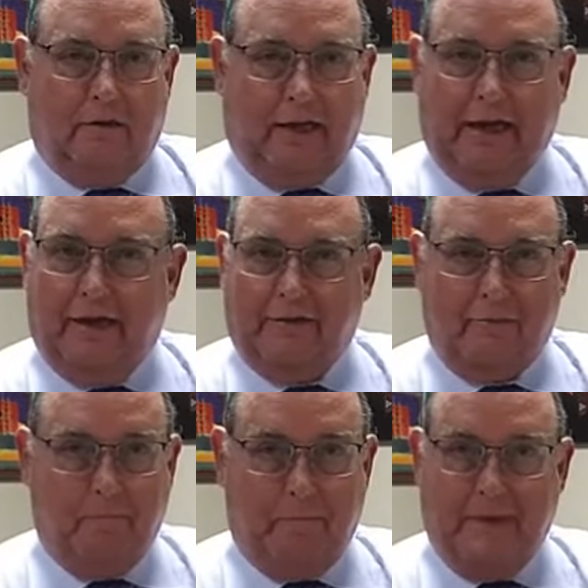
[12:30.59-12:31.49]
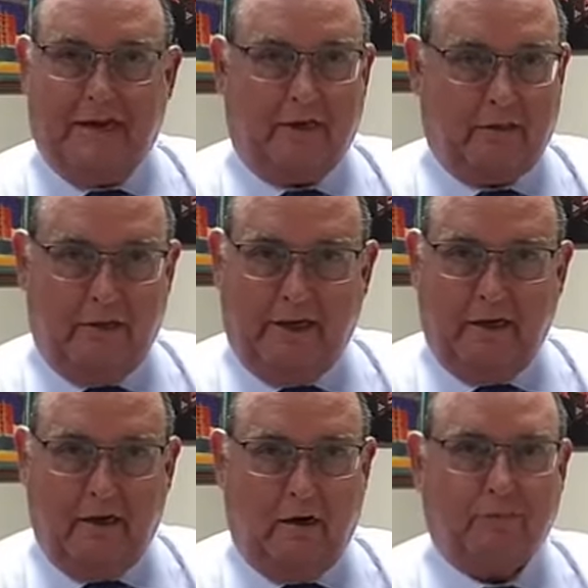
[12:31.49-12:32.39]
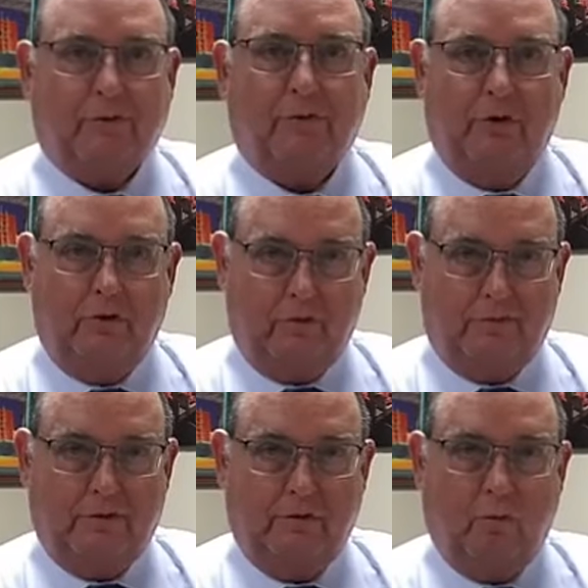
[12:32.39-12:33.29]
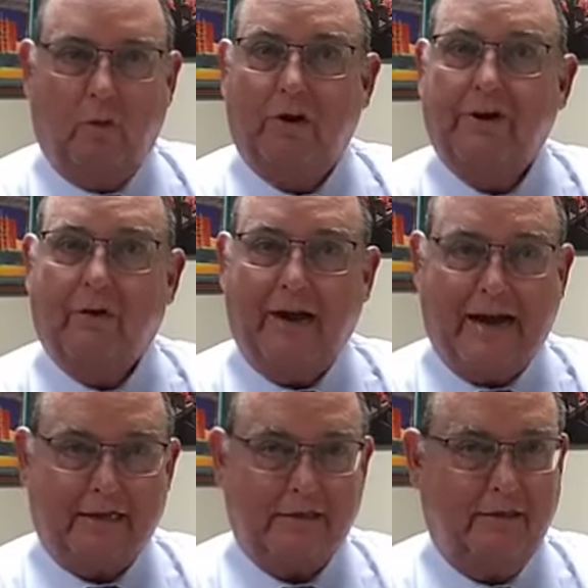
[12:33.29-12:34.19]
and medically approved where you're at,